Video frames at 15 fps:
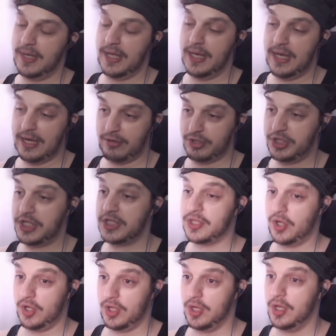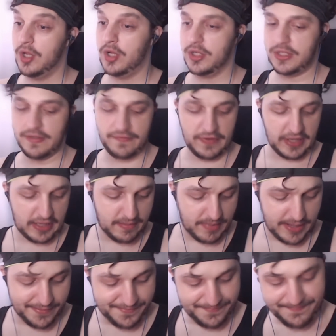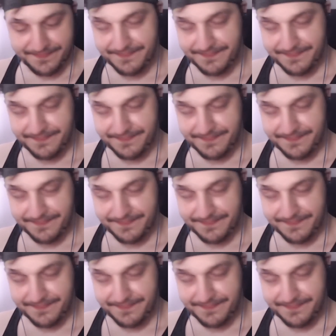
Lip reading: And now she's got a lot to think about.